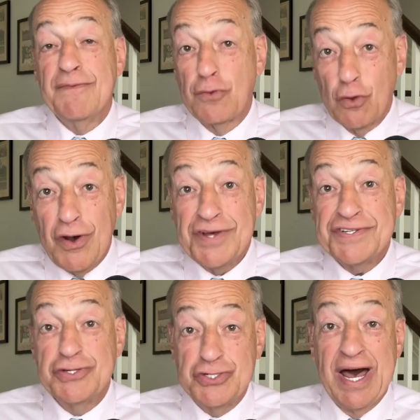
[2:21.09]

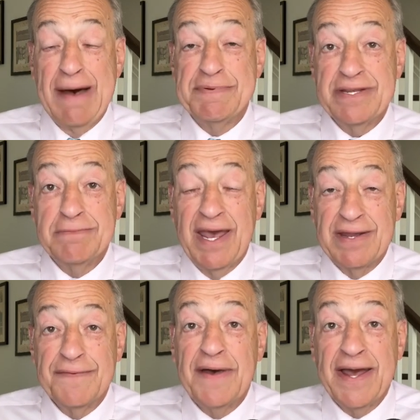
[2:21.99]
lost jobs in
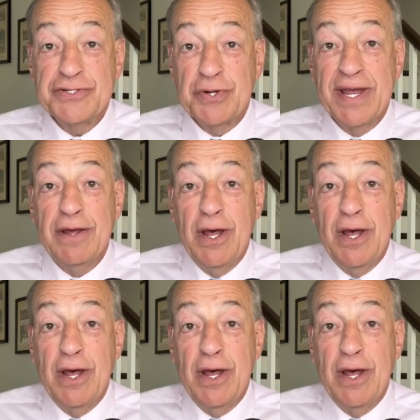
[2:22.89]
manufacturing